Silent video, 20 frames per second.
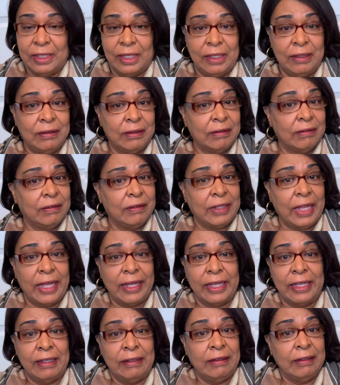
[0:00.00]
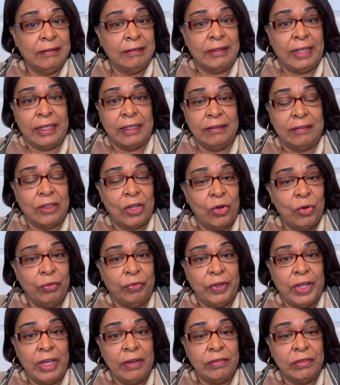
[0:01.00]
It looks like it's gone
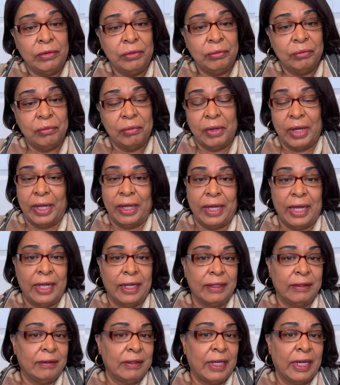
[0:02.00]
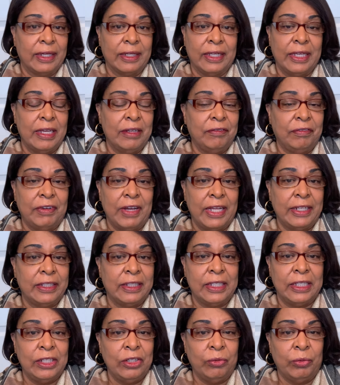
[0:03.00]
forever. I can't find
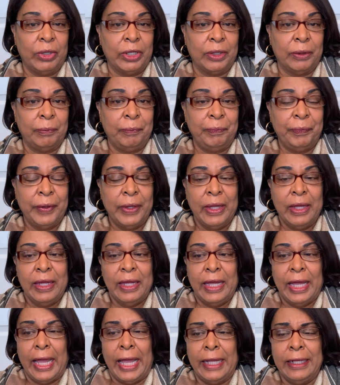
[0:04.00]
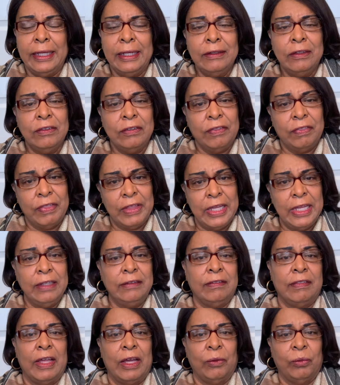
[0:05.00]
it anywhere. And just
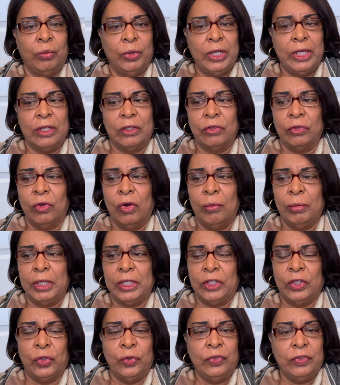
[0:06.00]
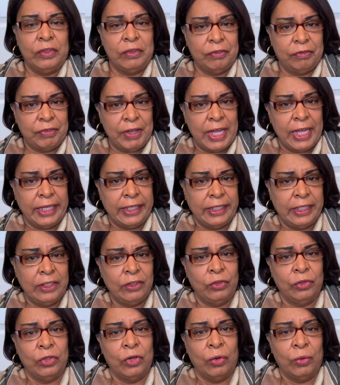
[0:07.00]
things that we are normally used to
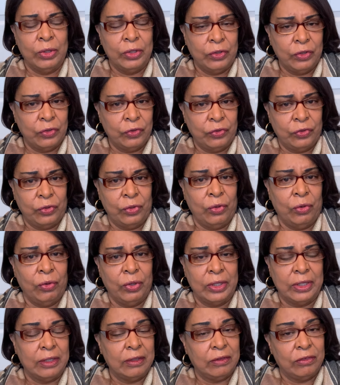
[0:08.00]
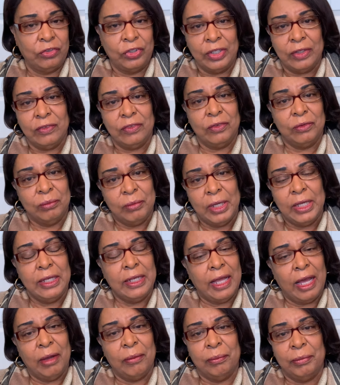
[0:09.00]
finding, you go into the store and it just may
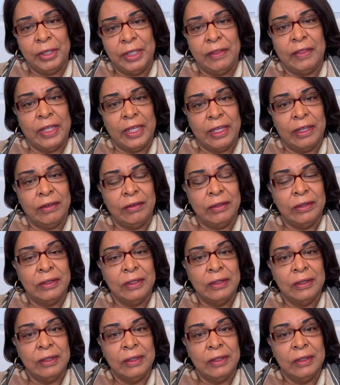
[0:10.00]
not be there.